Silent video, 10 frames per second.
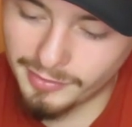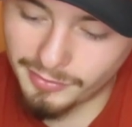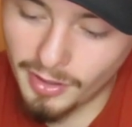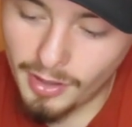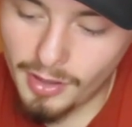But he
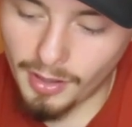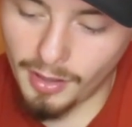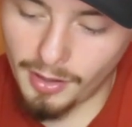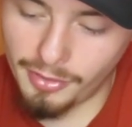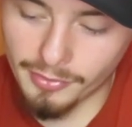plays
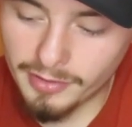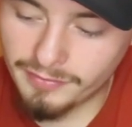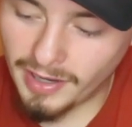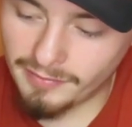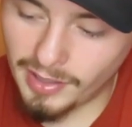
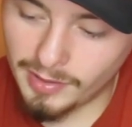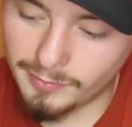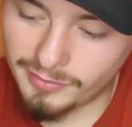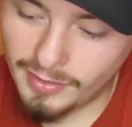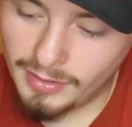35
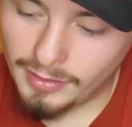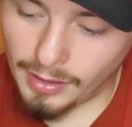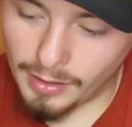games,